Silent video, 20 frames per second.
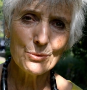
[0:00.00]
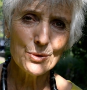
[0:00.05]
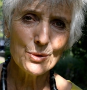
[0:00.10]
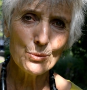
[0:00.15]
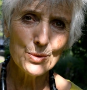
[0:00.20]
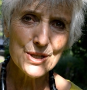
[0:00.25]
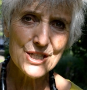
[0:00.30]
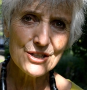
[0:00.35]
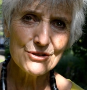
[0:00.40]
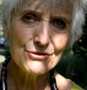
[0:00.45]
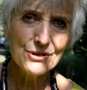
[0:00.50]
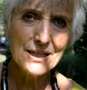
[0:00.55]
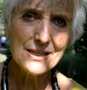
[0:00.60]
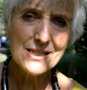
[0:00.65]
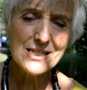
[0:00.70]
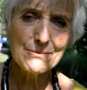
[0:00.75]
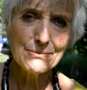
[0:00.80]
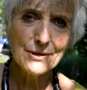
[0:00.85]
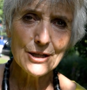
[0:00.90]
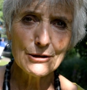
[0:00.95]
we do need
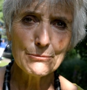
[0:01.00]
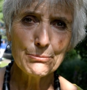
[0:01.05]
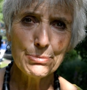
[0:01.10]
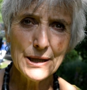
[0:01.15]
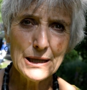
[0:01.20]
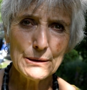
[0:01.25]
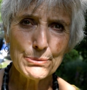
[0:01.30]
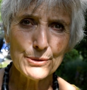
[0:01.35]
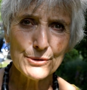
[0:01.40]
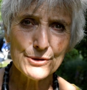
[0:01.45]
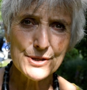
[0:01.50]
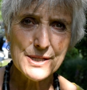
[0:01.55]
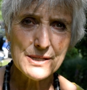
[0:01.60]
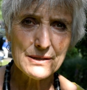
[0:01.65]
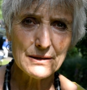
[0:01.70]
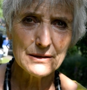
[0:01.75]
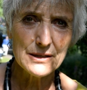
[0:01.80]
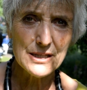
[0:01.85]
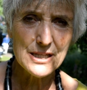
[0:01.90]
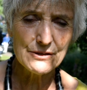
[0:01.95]
some young people
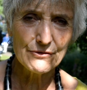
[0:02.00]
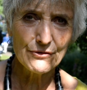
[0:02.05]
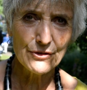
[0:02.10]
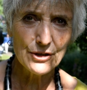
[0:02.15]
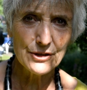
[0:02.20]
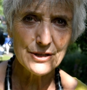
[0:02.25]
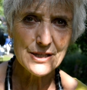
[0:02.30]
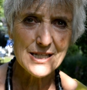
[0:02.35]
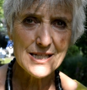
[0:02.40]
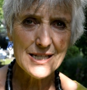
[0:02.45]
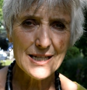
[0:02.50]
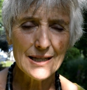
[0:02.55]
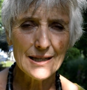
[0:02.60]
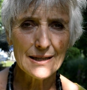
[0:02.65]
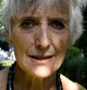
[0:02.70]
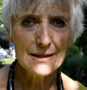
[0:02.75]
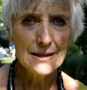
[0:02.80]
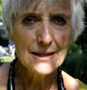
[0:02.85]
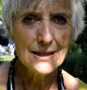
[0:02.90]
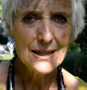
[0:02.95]
to volunteer
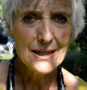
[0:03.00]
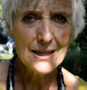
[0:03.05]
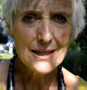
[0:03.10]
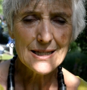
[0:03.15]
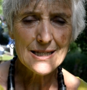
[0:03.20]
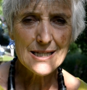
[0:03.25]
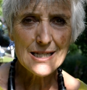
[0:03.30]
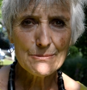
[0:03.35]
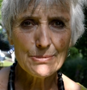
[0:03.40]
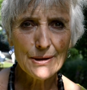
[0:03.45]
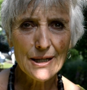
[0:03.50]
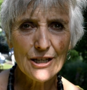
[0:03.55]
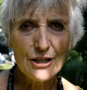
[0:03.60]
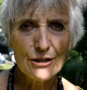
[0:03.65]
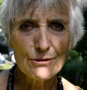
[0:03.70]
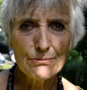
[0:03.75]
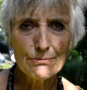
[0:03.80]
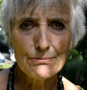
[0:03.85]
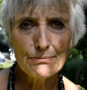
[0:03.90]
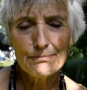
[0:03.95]
to become,
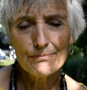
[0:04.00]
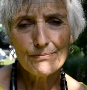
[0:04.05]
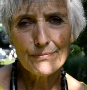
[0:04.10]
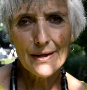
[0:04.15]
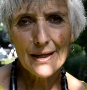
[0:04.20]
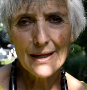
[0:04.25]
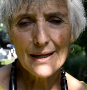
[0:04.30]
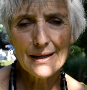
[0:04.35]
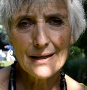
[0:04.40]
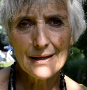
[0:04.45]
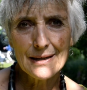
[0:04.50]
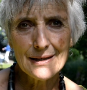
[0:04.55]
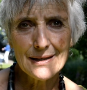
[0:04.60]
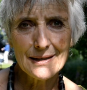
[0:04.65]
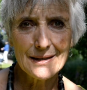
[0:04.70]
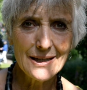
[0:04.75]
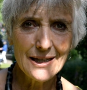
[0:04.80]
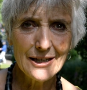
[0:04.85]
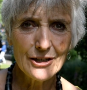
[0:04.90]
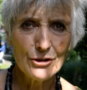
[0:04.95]

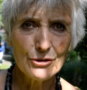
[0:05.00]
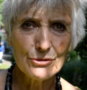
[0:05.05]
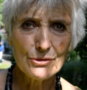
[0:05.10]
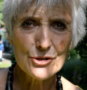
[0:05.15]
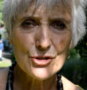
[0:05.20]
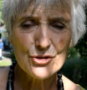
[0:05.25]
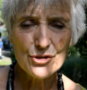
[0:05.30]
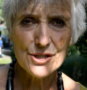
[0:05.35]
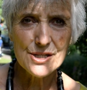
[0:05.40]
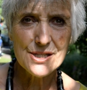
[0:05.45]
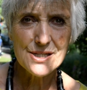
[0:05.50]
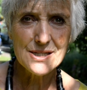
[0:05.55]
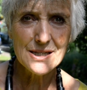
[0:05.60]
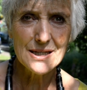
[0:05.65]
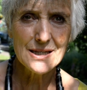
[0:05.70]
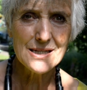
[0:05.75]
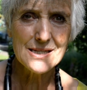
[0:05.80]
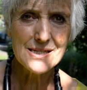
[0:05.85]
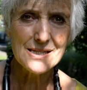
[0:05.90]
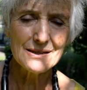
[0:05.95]

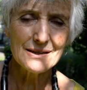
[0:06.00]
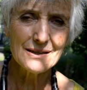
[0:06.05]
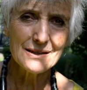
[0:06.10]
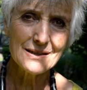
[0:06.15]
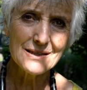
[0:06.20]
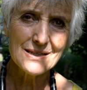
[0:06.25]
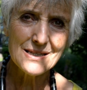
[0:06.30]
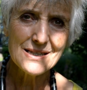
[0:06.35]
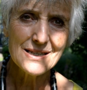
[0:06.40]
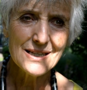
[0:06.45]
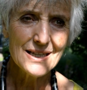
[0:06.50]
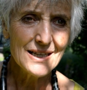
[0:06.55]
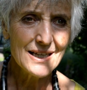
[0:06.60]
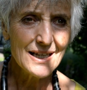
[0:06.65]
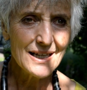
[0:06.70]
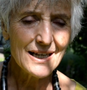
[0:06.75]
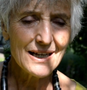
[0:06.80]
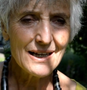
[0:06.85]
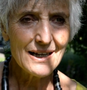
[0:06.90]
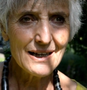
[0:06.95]
trustees and
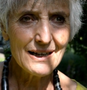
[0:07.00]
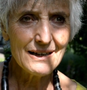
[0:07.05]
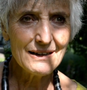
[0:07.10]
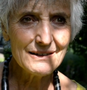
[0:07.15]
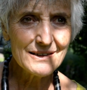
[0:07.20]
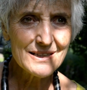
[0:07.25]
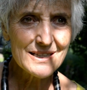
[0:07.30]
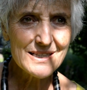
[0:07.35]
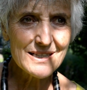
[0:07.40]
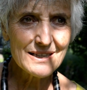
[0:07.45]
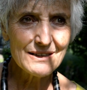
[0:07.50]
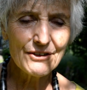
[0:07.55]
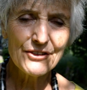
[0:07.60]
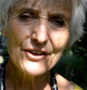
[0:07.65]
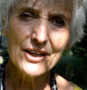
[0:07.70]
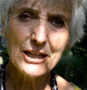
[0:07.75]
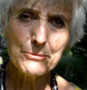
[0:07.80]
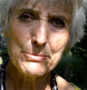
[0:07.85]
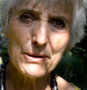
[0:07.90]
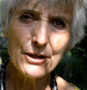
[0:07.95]
and think
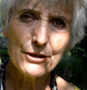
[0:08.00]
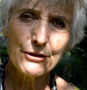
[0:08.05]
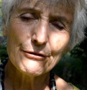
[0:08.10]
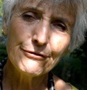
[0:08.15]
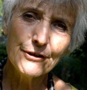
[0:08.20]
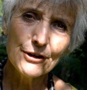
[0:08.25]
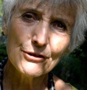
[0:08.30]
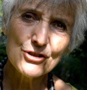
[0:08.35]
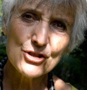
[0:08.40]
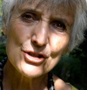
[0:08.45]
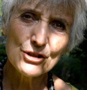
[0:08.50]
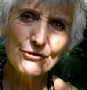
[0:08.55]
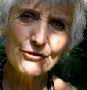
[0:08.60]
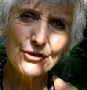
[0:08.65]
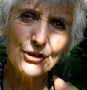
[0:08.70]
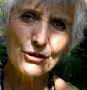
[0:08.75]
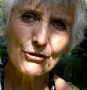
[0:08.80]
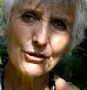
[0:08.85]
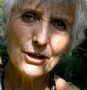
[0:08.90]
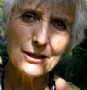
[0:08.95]
about the future of the
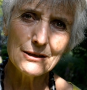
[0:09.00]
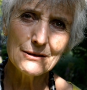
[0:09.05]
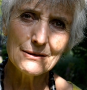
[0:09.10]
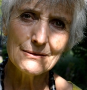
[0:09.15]
green.